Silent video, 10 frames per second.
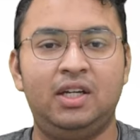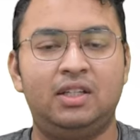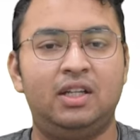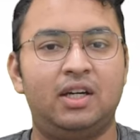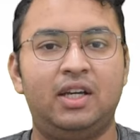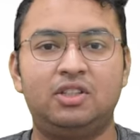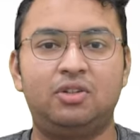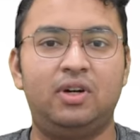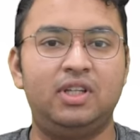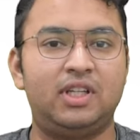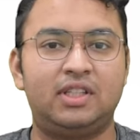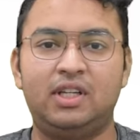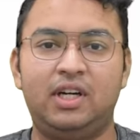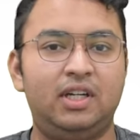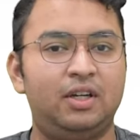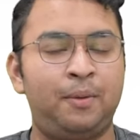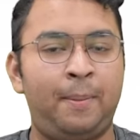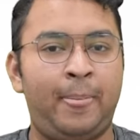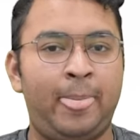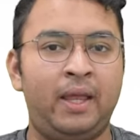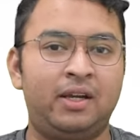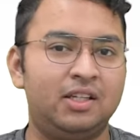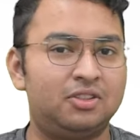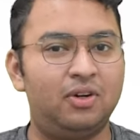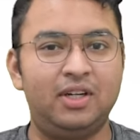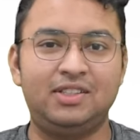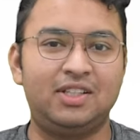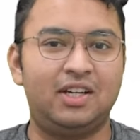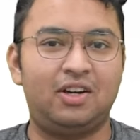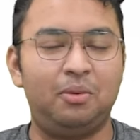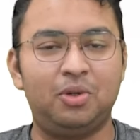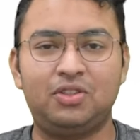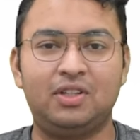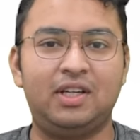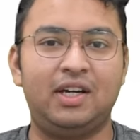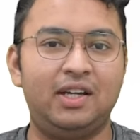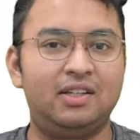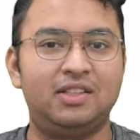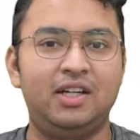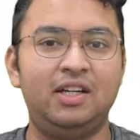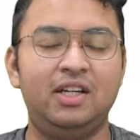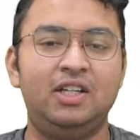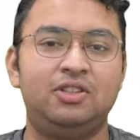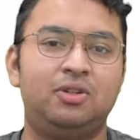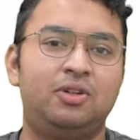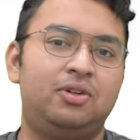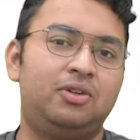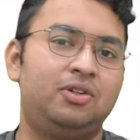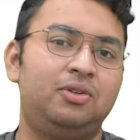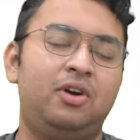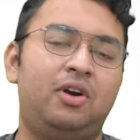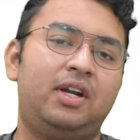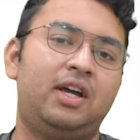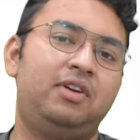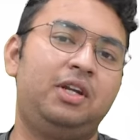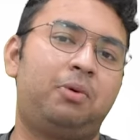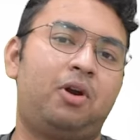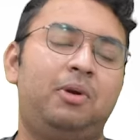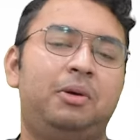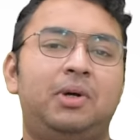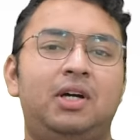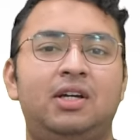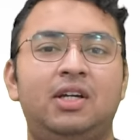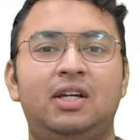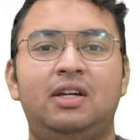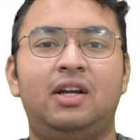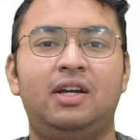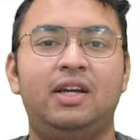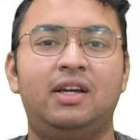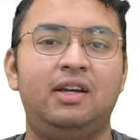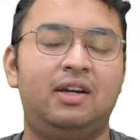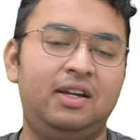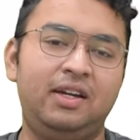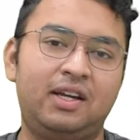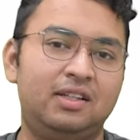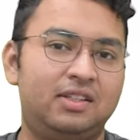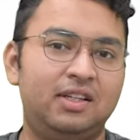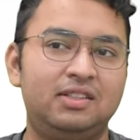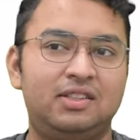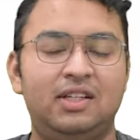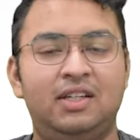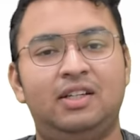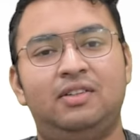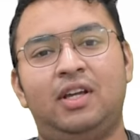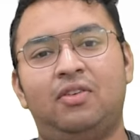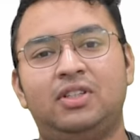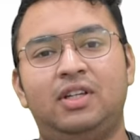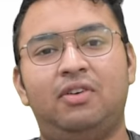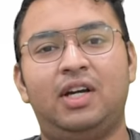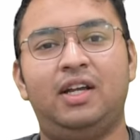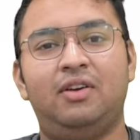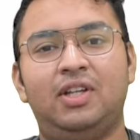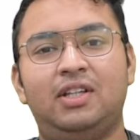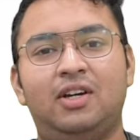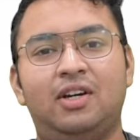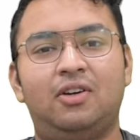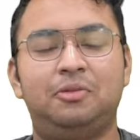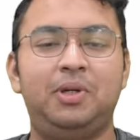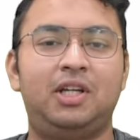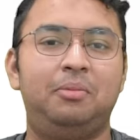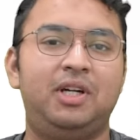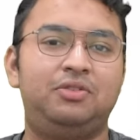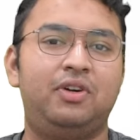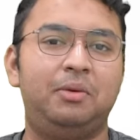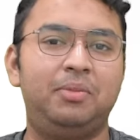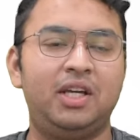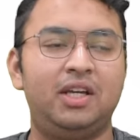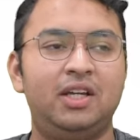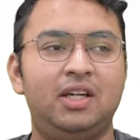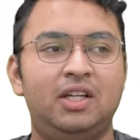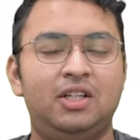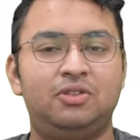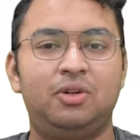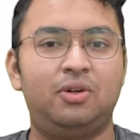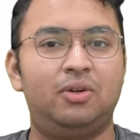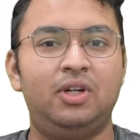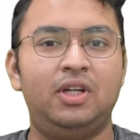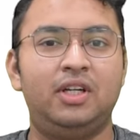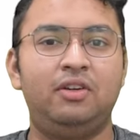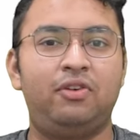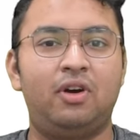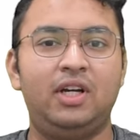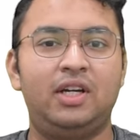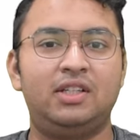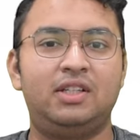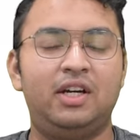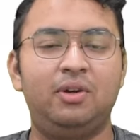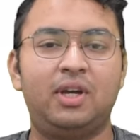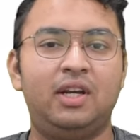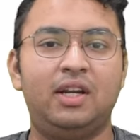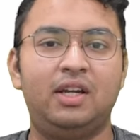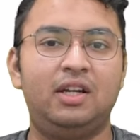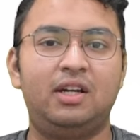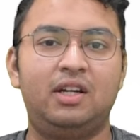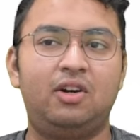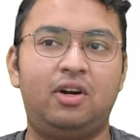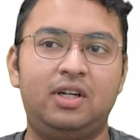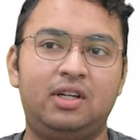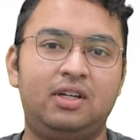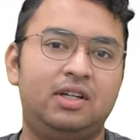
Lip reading: the caseload is excellent. The caseload is almost on the higher side, so you'll not have any problem learning clinical skills. There was never a day when the hospital beds were empty. So if you are interested, you can really learn a lot